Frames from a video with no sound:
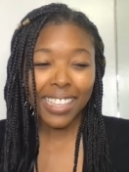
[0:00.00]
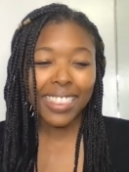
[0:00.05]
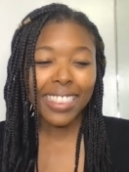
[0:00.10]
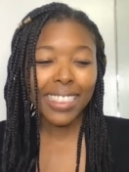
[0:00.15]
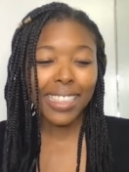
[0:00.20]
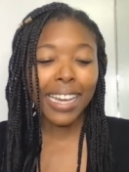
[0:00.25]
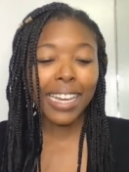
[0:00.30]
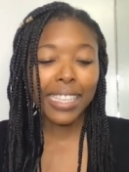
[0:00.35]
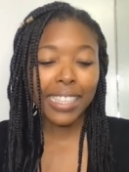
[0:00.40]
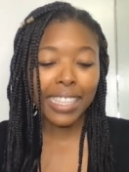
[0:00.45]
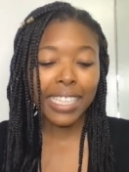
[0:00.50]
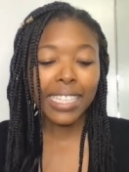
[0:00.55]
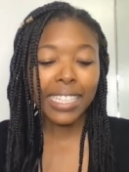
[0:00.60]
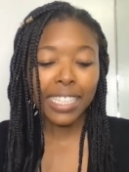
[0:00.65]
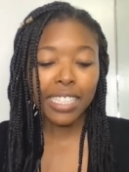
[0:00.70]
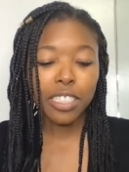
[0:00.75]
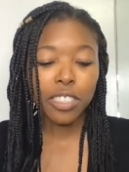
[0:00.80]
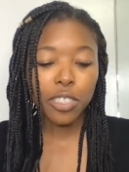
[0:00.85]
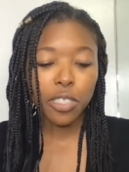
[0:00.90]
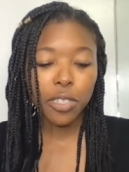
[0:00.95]
I, I think
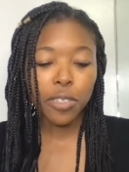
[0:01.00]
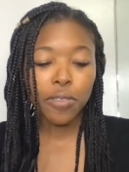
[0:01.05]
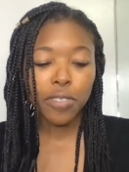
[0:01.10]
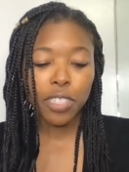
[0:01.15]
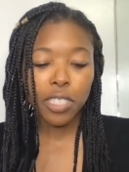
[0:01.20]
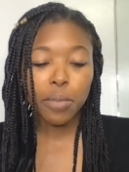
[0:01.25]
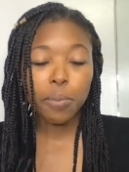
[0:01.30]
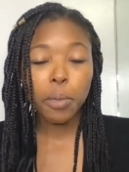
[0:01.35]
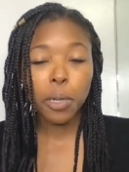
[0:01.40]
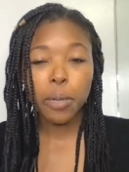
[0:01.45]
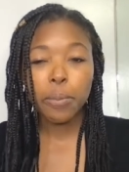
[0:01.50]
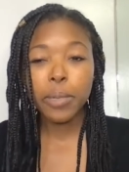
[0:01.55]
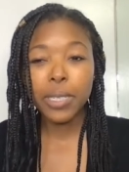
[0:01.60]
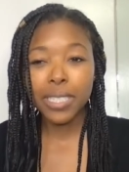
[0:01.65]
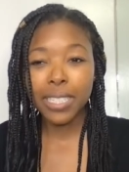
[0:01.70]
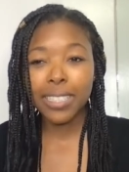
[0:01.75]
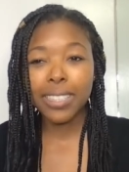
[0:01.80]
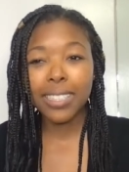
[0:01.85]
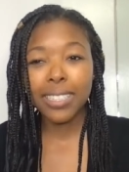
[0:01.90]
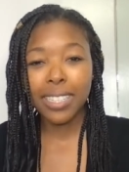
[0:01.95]
it served its
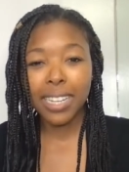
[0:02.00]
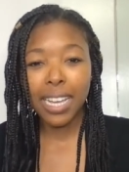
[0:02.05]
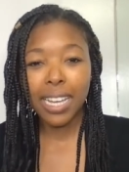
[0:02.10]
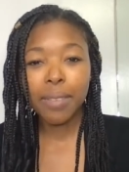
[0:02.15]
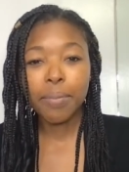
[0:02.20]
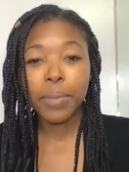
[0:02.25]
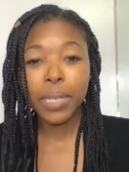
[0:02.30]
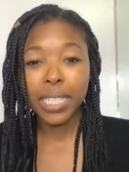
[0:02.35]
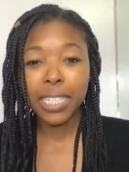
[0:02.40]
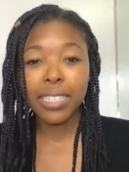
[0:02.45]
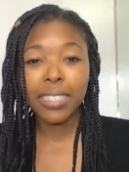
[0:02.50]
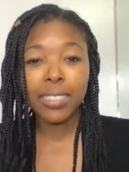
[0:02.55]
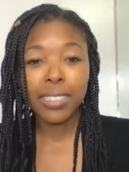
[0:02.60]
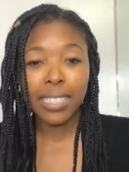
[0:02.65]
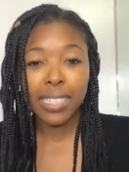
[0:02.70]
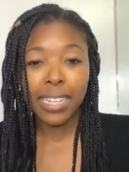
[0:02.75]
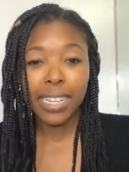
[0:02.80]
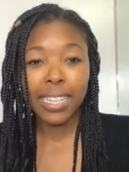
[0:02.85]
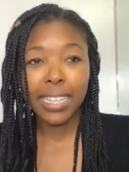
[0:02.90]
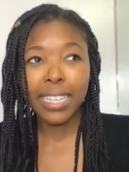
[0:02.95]
purpose at the time because
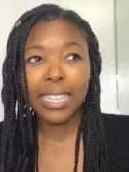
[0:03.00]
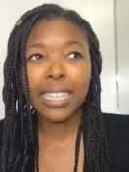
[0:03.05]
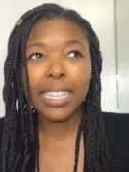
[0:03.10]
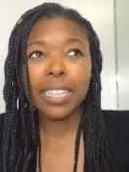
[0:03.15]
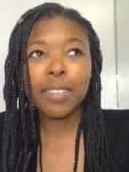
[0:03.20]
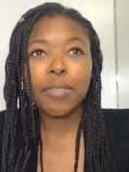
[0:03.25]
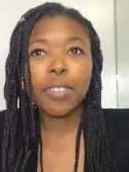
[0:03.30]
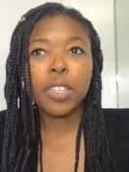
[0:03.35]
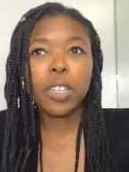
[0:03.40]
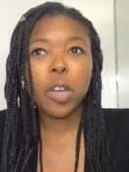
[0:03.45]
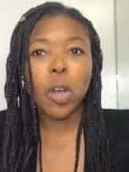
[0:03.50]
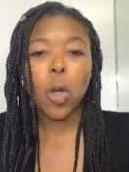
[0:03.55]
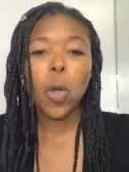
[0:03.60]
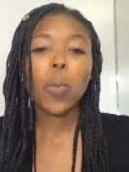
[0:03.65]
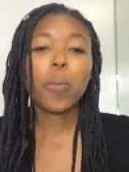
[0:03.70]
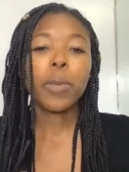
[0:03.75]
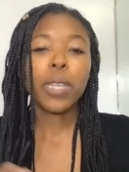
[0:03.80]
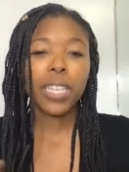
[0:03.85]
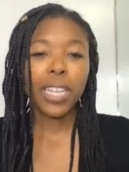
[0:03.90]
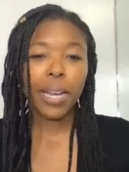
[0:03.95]
it even
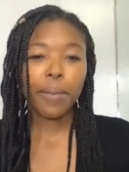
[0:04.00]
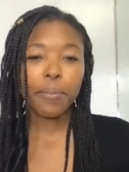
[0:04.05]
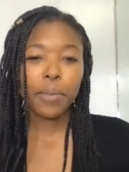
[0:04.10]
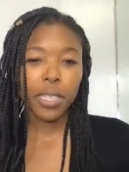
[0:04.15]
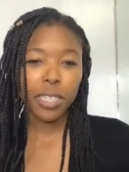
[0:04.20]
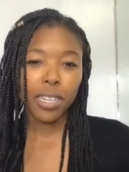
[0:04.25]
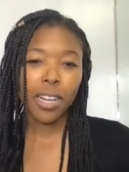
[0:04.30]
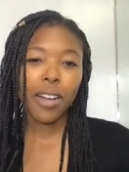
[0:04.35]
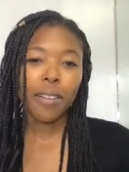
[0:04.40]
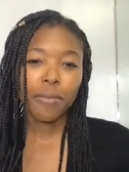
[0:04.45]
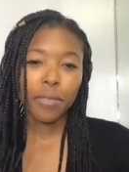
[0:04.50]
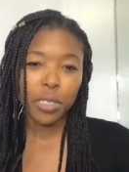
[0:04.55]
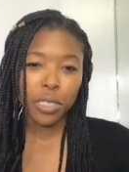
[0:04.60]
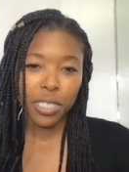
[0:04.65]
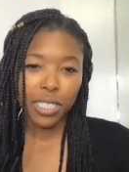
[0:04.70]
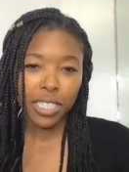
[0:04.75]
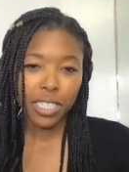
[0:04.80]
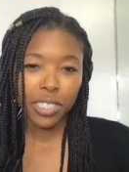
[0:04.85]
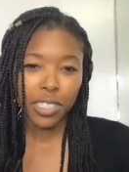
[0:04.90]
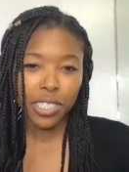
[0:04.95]
opened up the
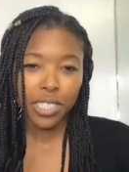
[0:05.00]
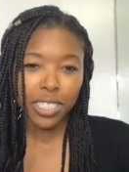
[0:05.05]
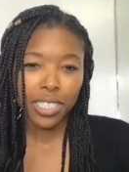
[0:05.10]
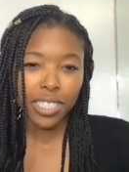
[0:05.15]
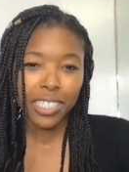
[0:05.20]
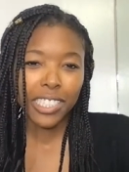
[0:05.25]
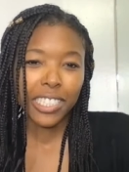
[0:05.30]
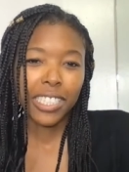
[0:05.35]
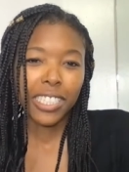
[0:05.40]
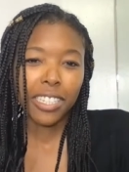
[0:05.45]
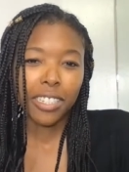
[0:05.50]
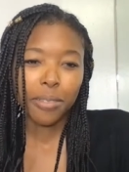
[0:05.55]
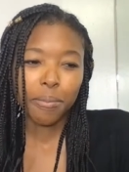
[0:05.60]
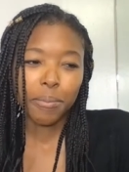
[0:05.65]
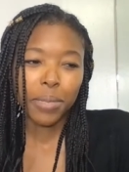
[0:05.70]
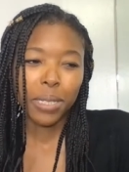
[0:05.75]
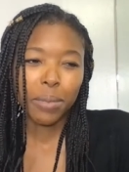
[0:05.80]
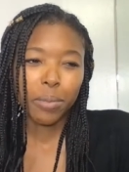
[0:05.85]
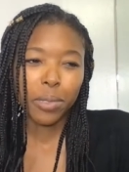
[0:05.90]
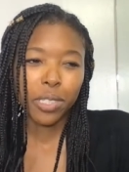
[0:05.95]
conversation to young
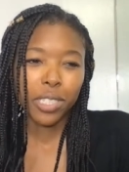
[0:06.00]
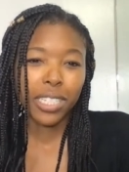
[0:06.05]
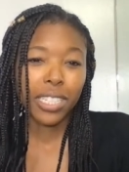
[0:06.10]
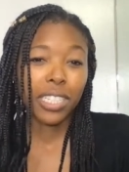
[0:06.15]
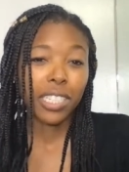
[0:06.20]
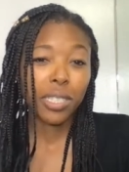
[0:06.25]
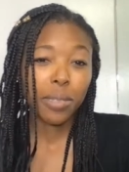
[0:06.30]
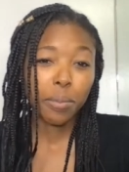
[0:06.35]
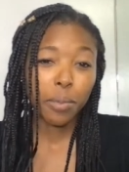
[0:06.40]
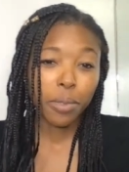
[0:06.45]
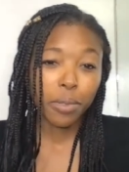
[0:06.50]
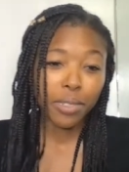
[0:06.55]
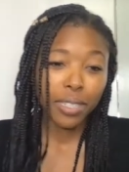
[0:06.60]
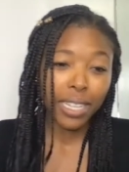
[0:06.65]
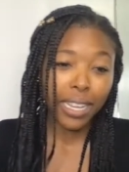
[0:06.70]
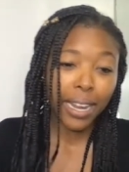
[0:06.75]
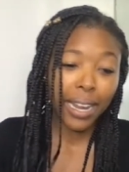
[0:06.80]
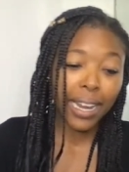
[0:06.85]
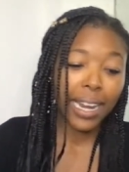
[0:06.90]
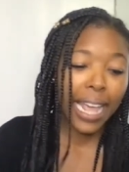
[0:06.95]
people to explore
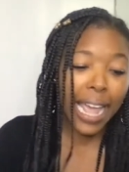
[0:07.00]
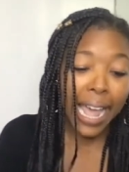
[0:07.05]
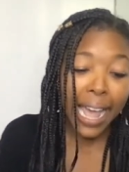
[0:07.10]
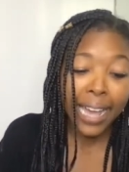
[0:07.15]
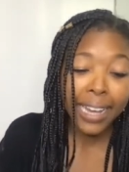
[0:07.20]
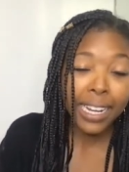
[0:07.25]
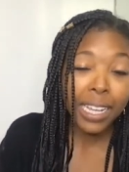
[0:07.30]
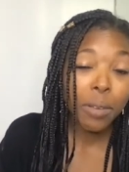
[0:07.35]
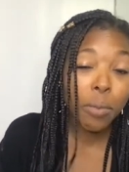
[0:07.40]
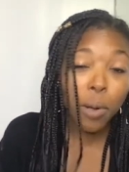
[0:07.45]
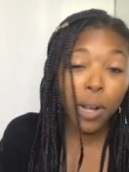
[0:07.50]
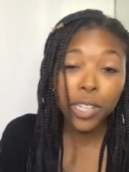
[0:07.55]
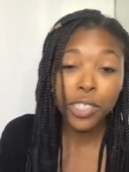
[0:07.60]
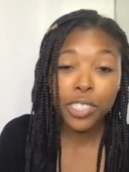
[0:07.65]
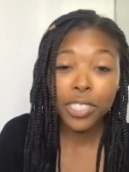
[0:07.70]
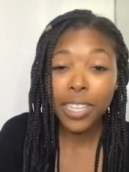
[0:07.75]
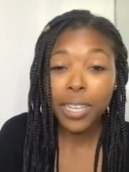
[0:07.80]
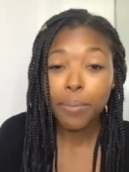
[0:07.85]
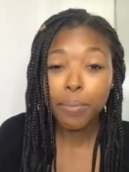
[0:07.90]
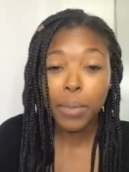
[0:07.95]
that. Had I
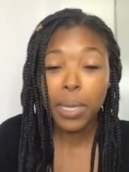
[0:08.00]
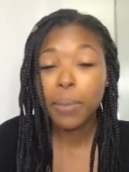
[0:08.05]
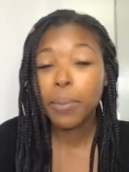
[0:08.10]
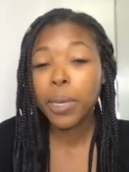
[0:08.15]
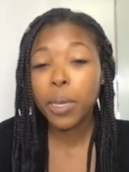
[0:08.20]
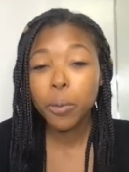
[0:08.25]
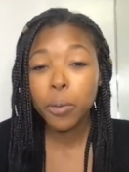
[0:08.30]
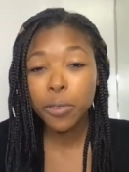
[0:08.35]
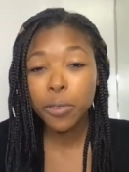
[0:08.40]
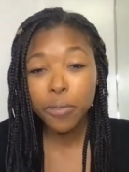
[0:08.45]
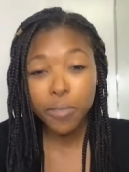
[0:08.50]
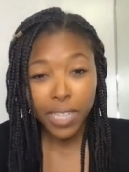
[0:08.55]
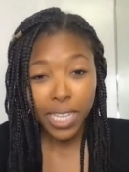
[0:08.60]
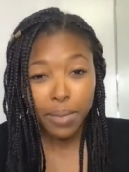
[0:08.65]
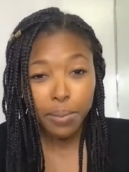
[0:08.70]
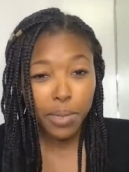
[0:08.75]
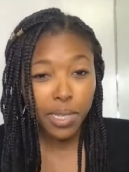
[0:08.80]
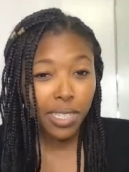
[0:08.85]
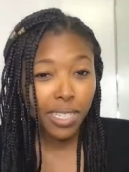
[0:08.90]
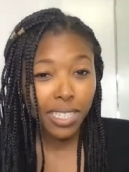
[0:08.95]
watched that, maybe I would have
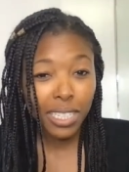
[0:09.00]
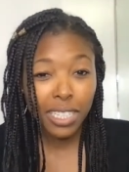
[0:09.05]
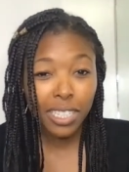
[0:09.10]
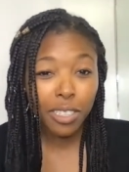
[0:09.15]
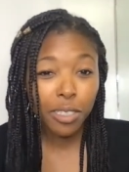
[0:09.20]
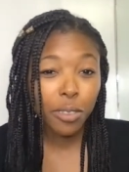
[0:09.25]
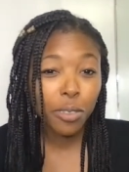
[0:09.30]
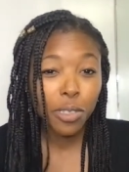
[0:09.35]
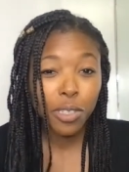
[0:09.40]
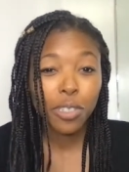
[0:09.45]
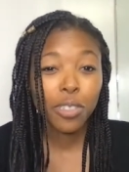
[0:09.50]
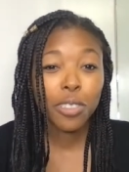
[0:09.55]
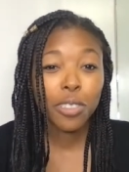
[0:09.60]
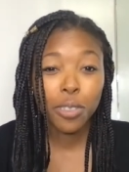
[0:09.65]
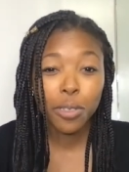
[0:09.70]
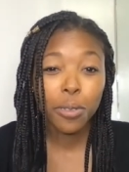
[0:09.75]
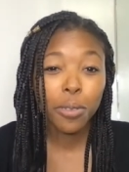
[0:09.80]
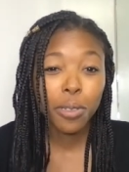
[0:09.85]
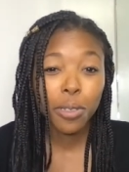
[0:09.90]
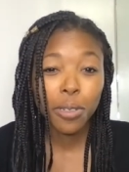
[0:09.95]
came to that conclusion
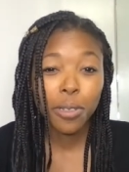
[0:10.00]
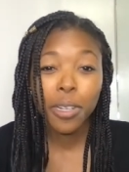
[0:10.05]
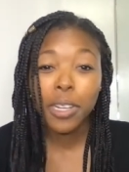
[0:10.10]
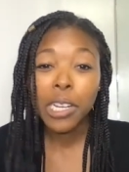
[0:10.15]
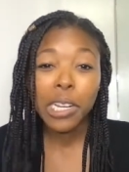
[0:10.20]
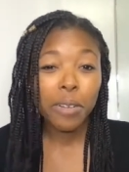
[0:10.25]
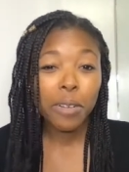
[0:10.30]
sooner